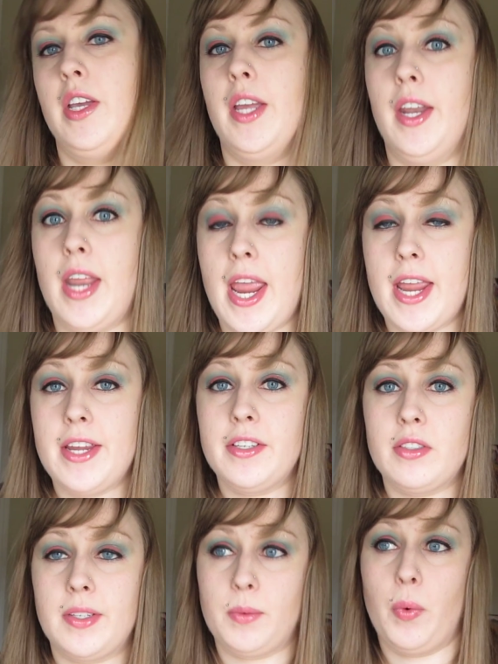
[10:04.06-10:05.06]
And hay
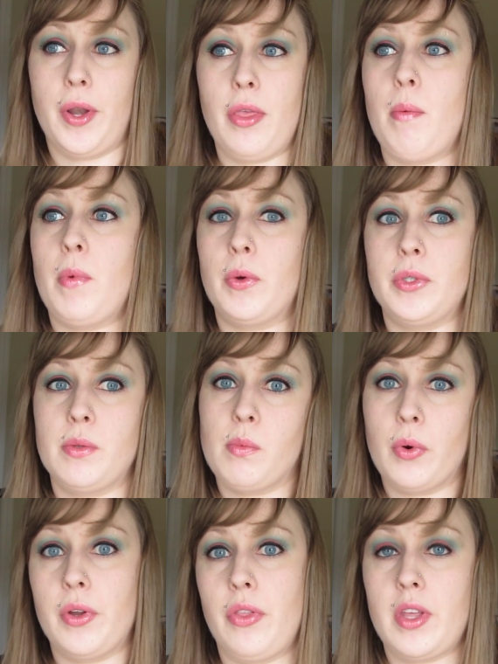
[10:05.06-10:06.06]
is like one of the most
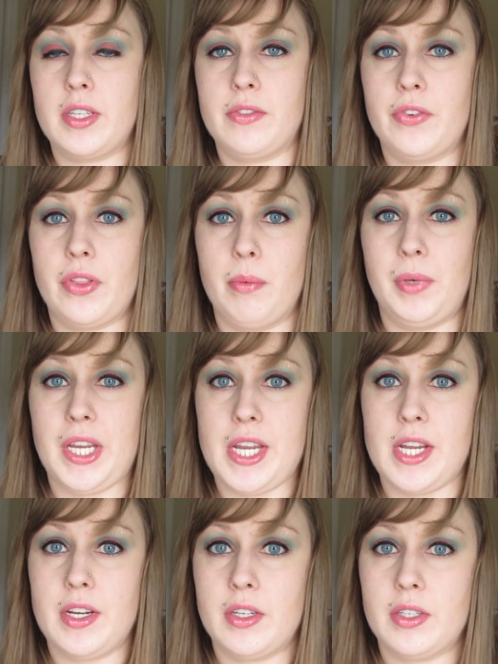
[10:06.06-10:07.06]
important things for them to
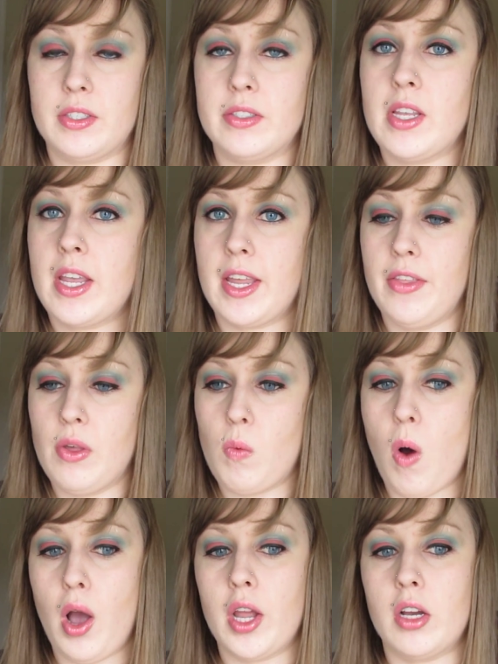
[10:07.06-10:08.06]
eat, because in the
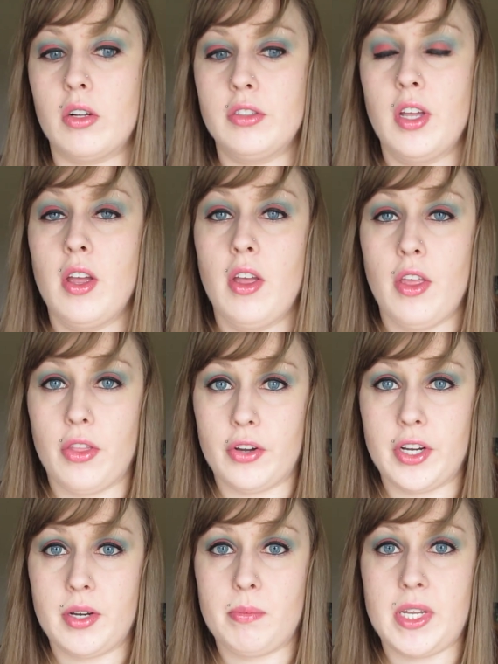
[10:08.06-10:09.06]
wild, they're
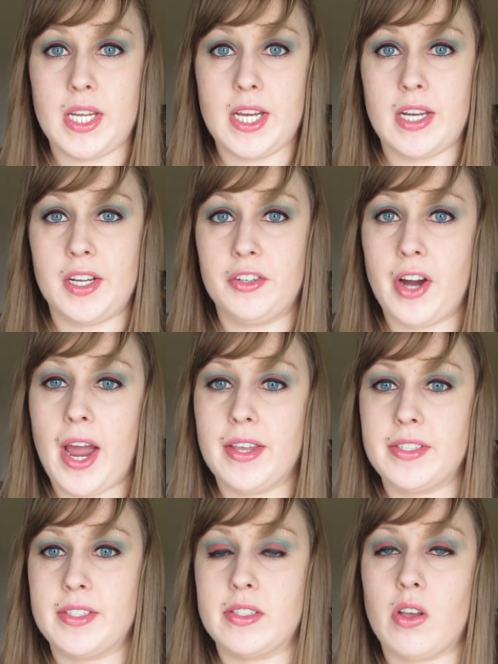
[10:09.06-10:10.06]
going to be eating
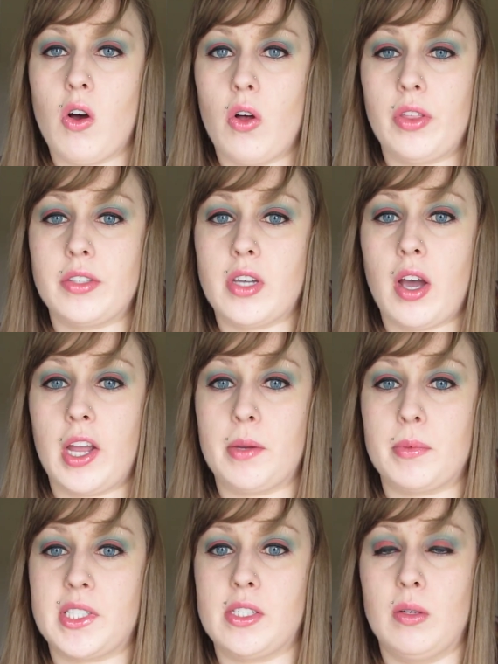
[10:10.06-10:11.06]
grasses all the time.
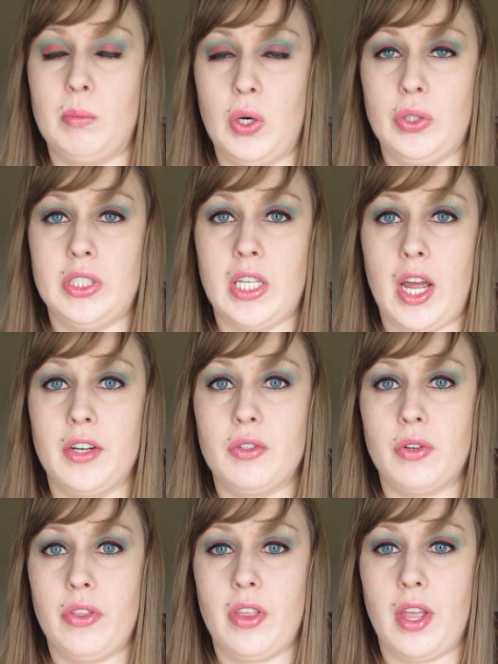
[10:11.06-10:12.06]
It's the most
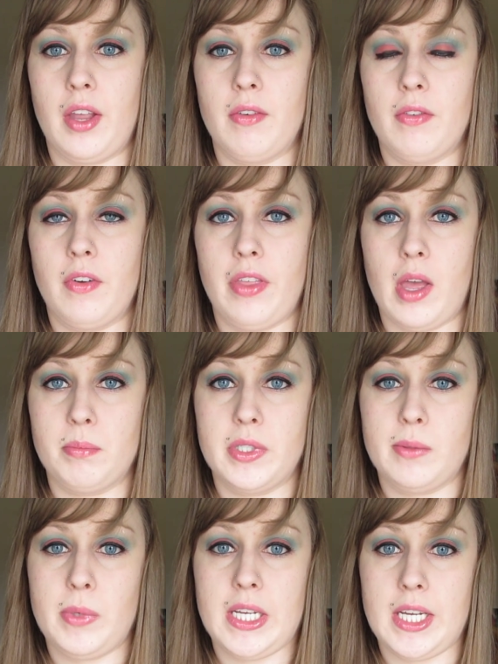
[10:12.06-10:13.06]
natural thing for them
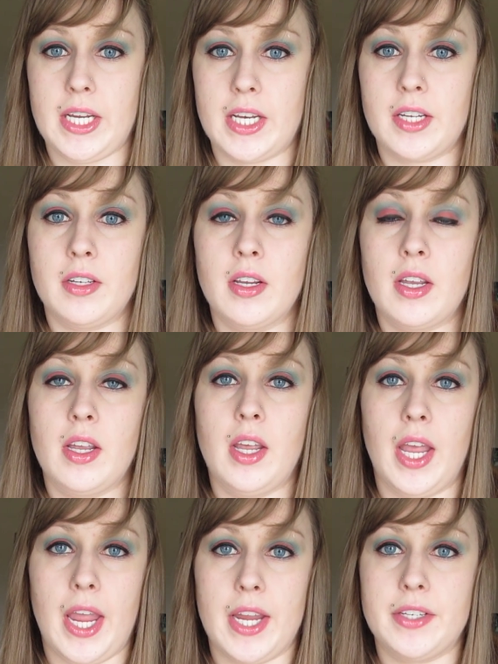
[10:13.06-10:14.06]
to be eating.
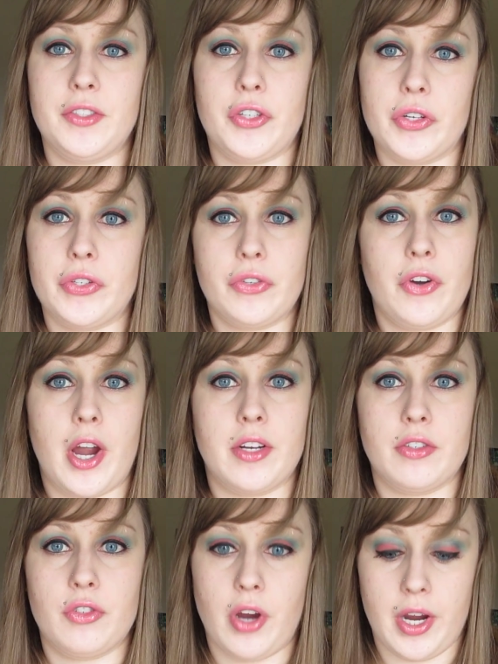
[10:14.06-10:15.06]
Hay is just
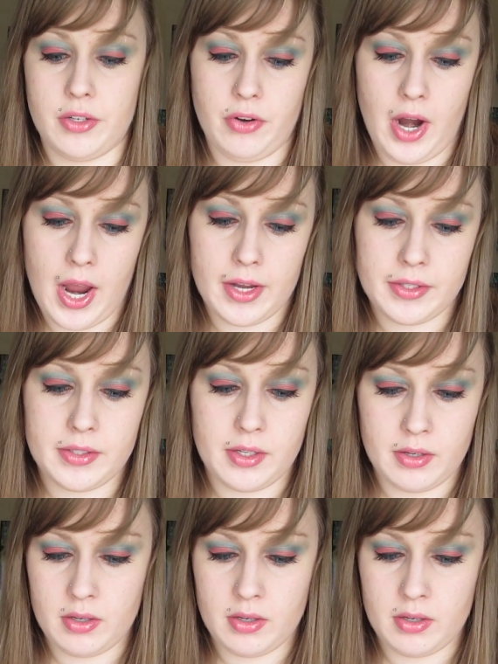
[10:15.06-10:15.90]
dried grass.